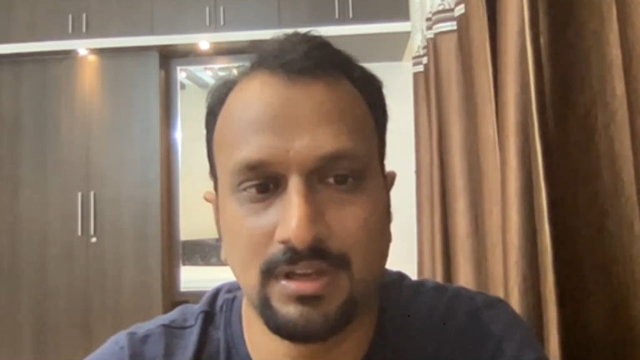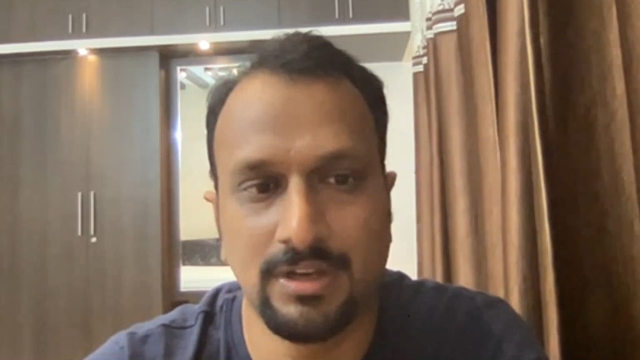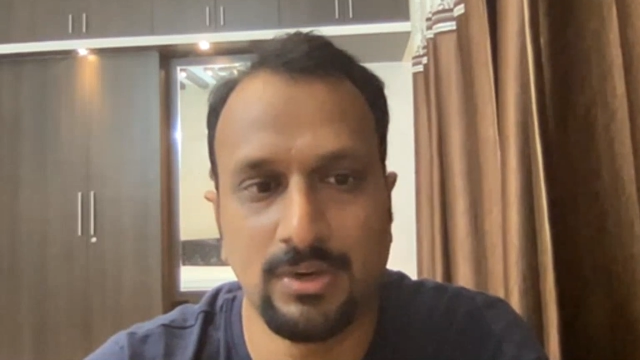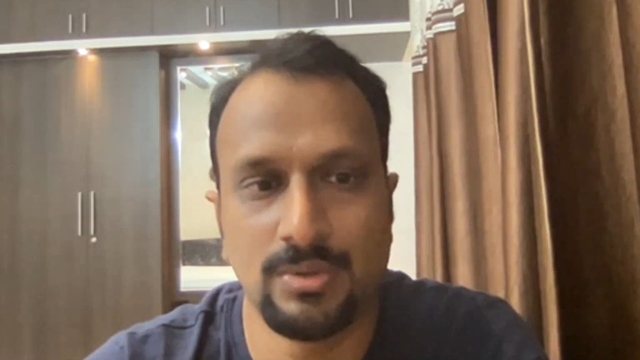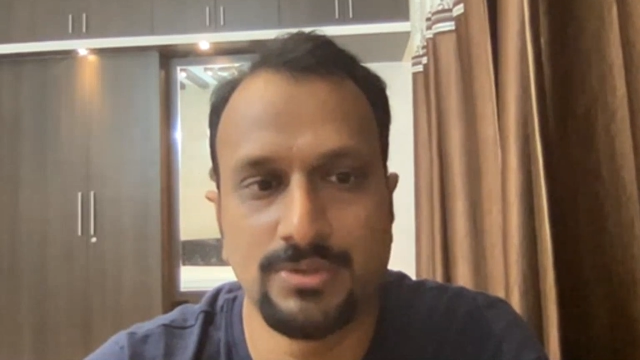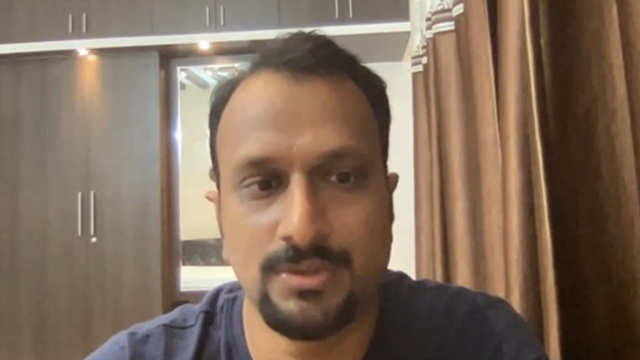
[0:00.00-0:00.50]

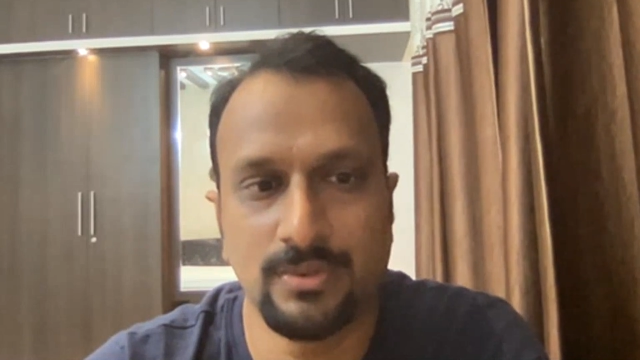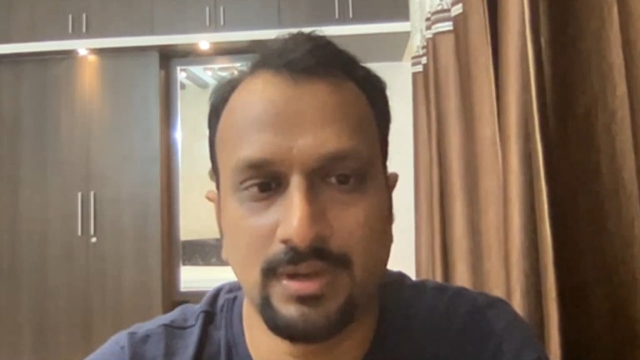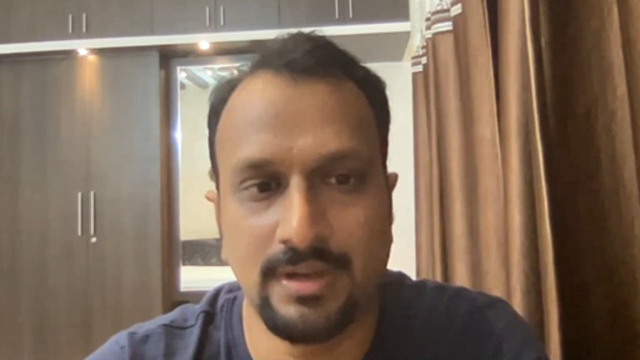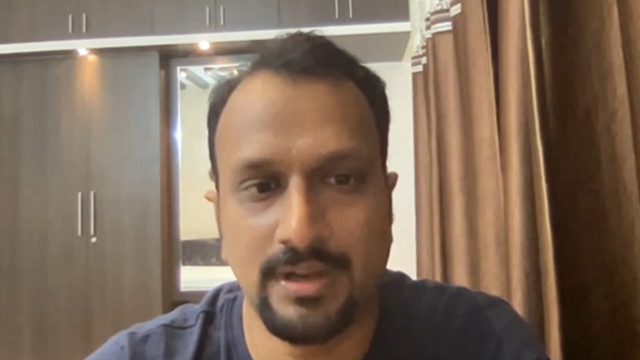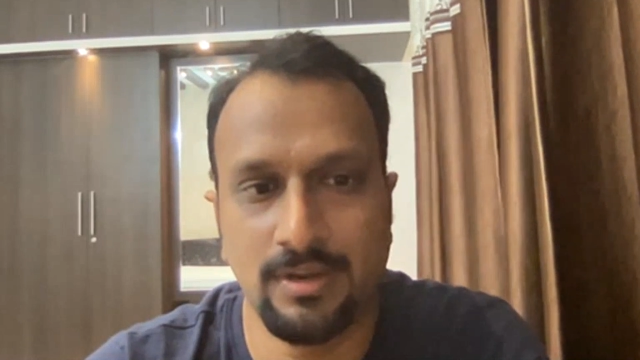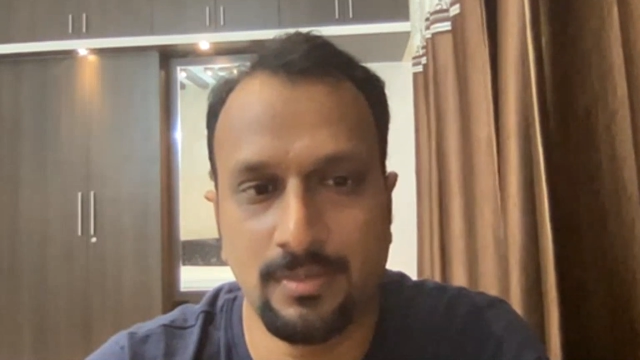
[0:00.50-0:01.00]
and also
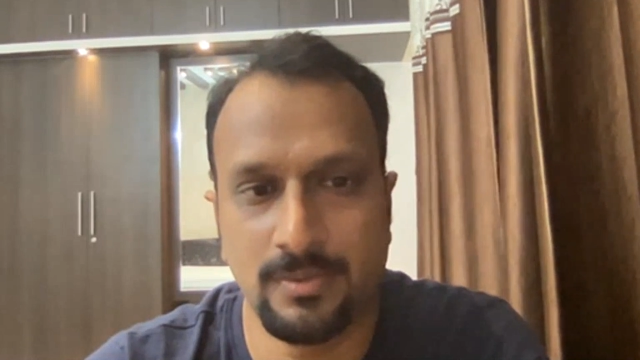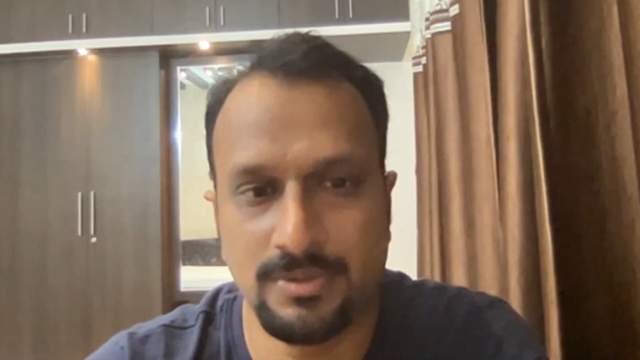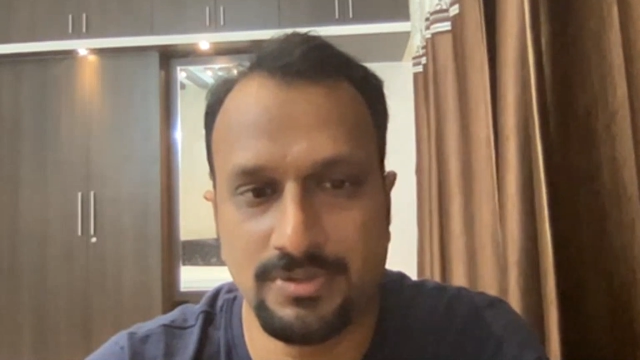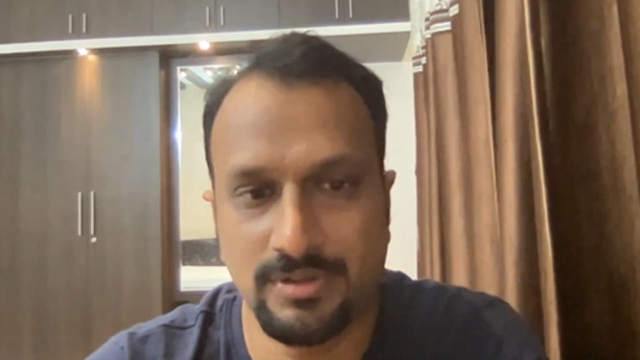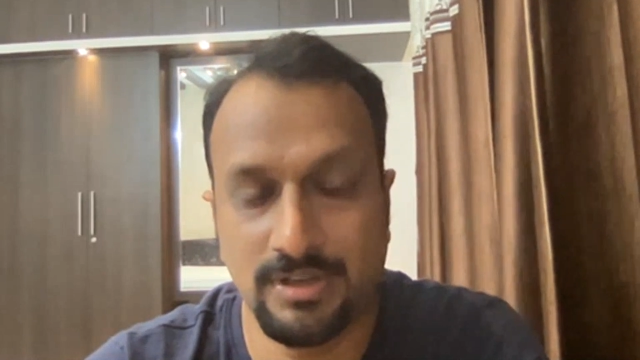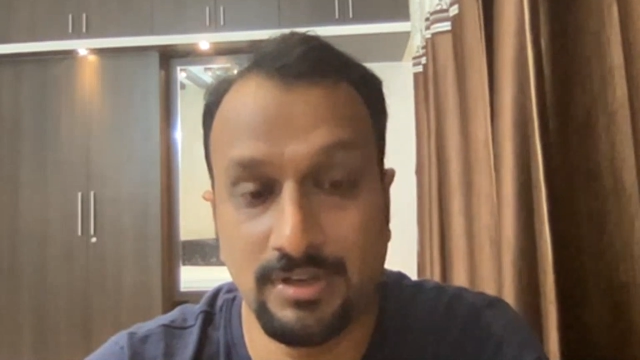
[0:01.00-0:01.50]
a great
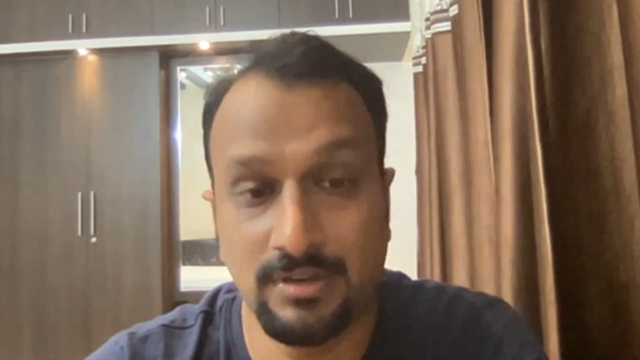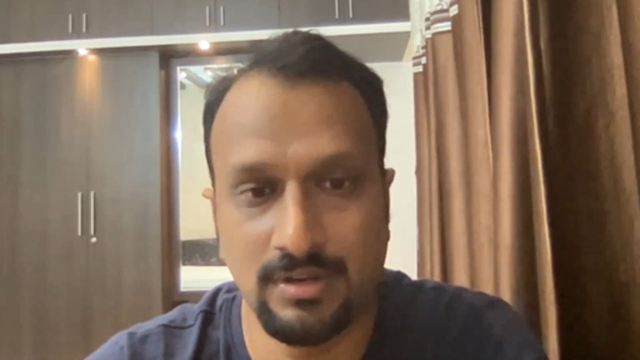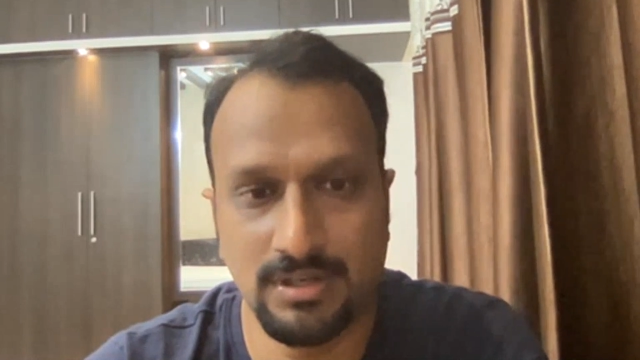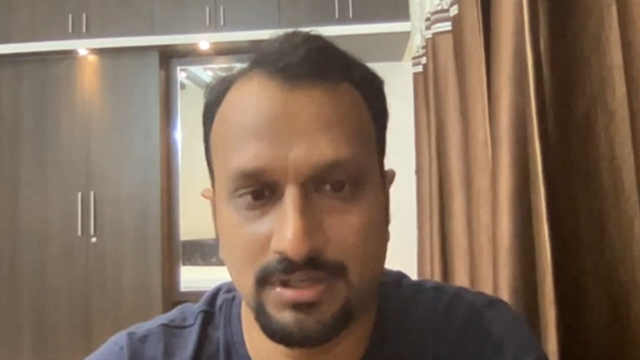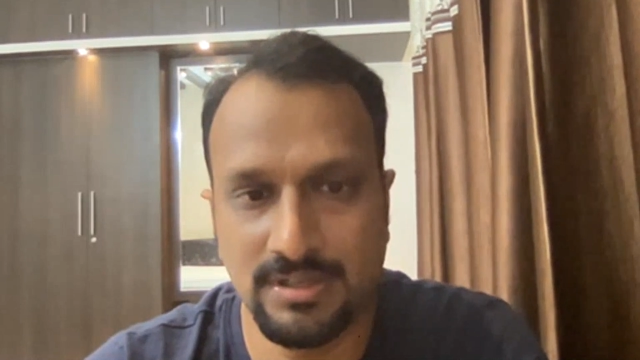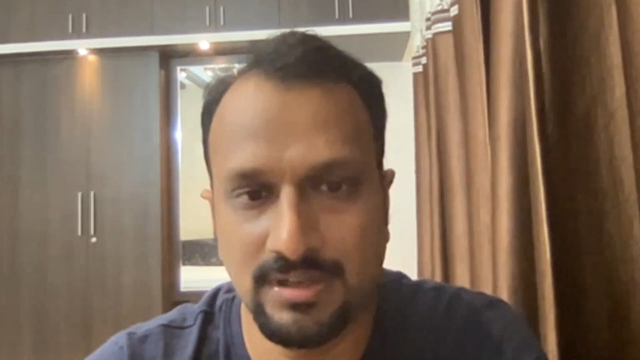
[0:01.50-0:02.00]
opportunity to
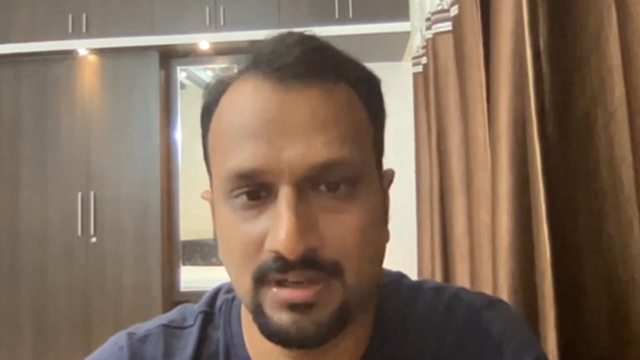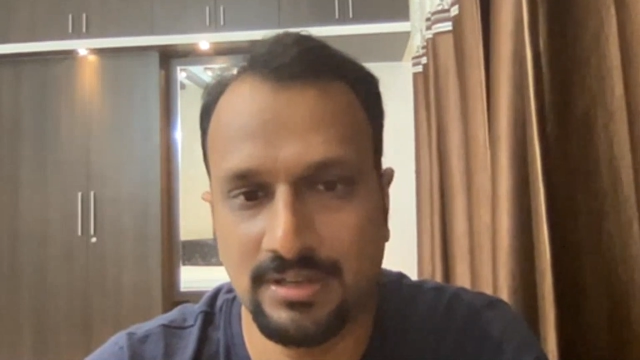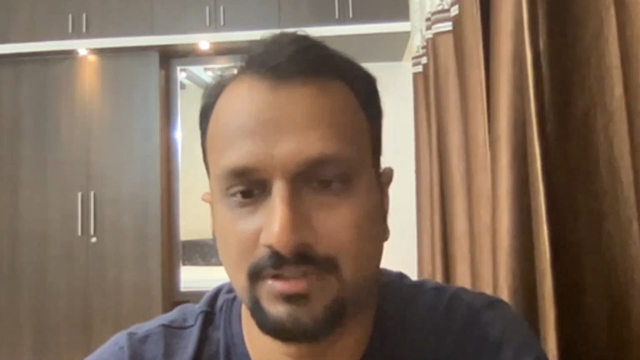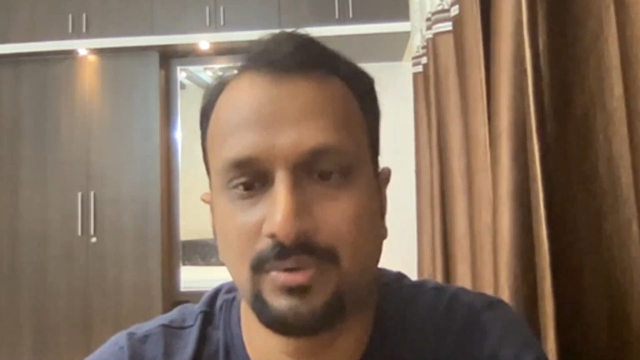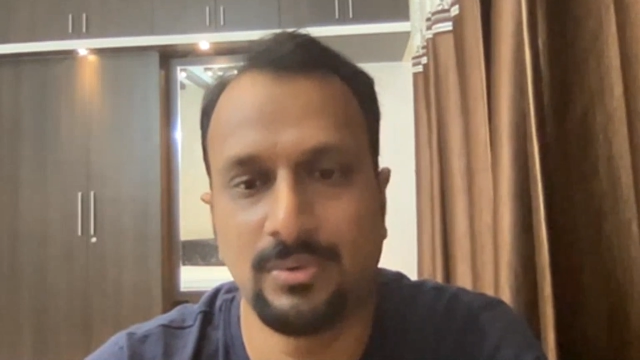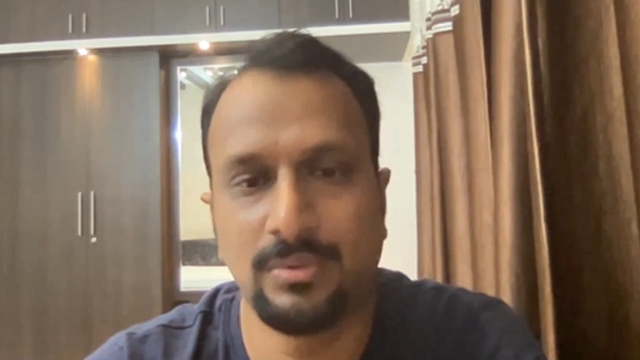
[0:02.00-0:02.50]
learn
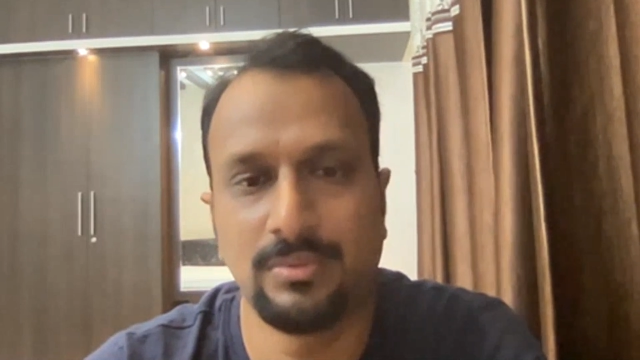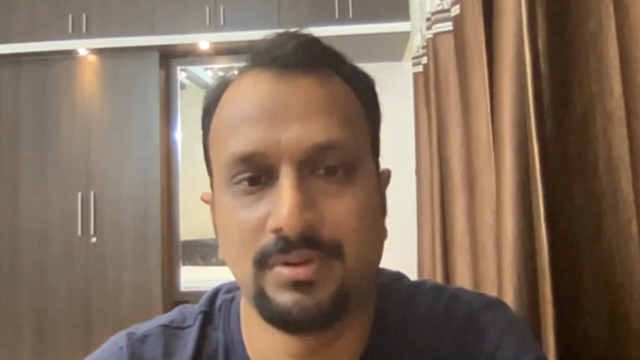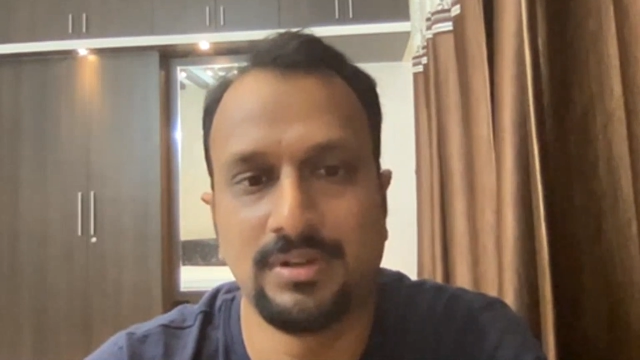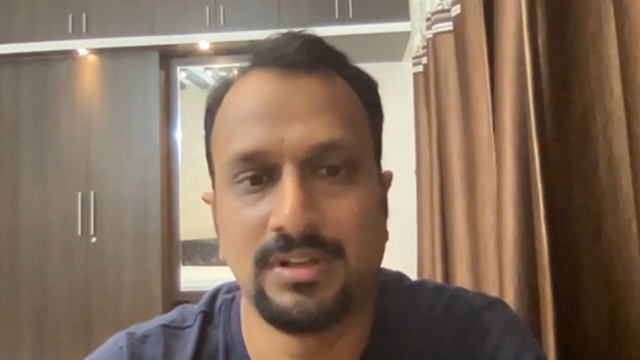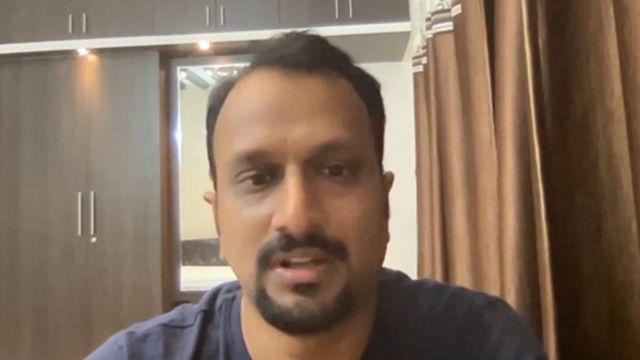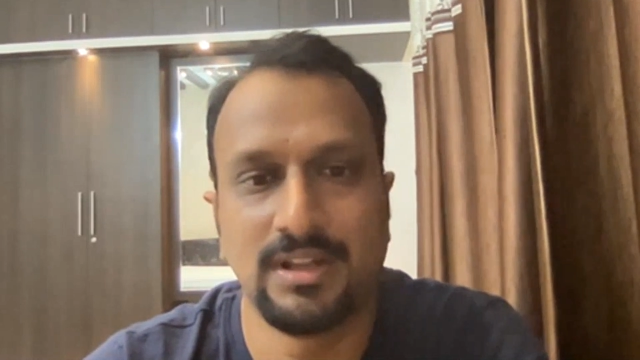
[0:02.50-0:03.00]
and
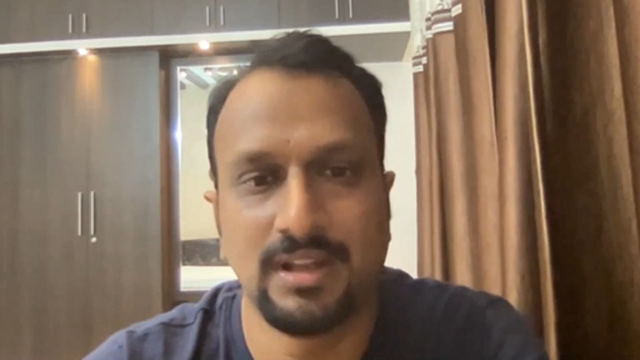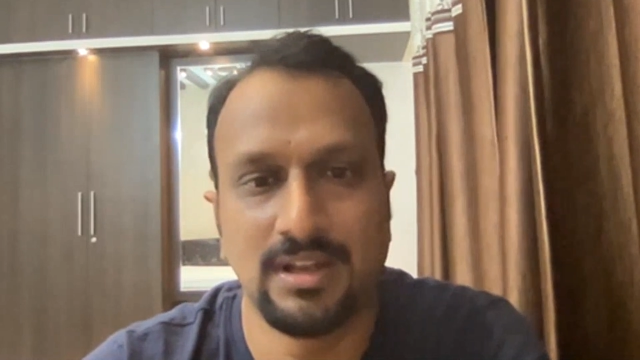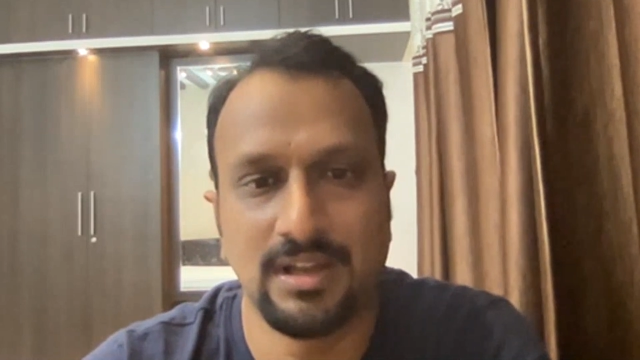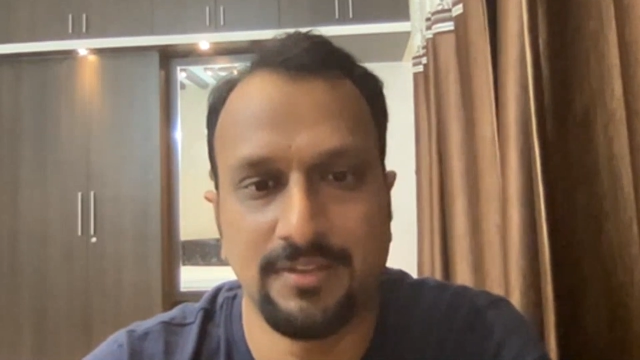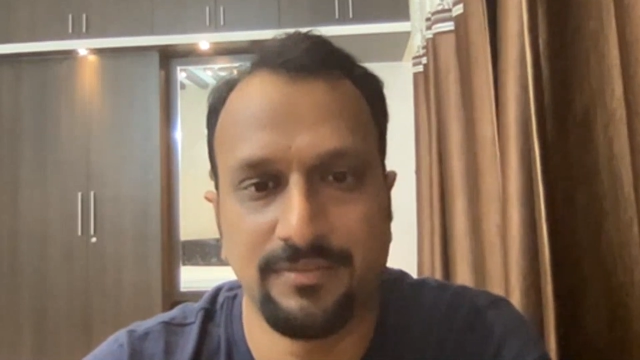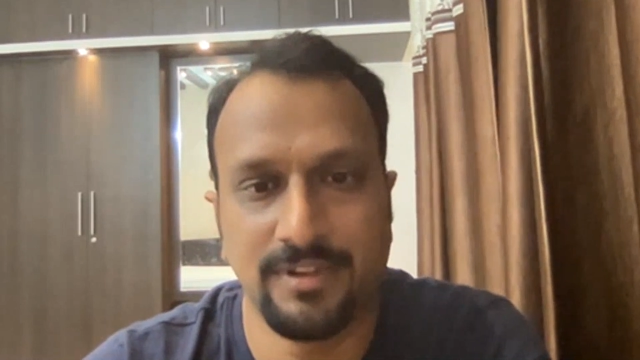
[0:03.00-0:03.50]
grow.
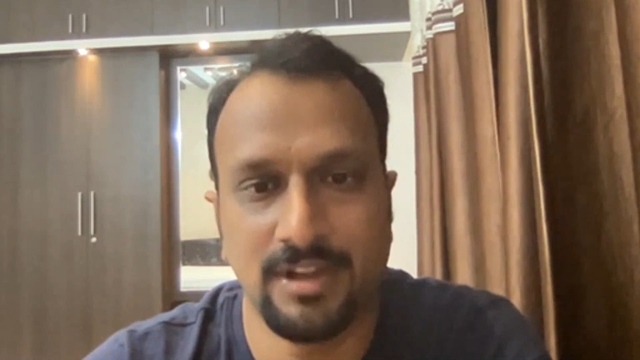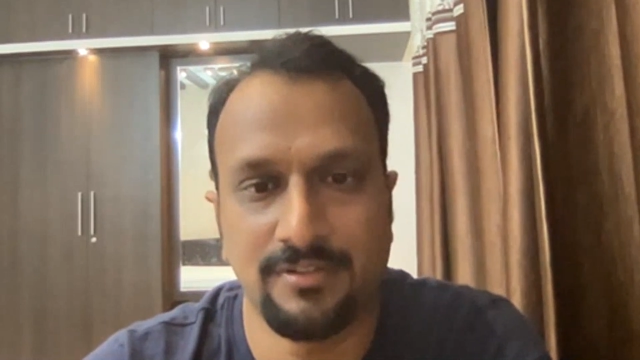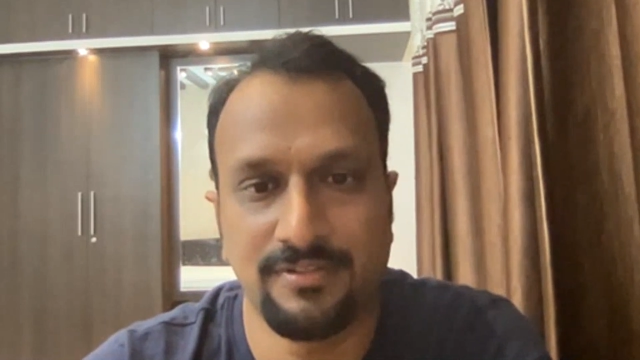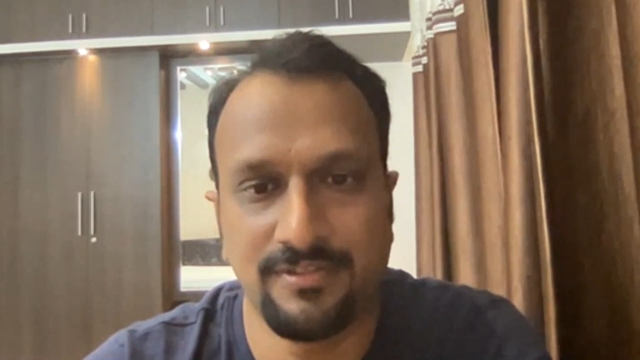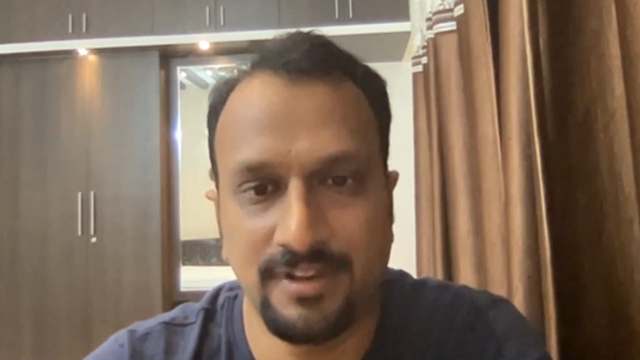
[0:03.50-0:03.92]
And we are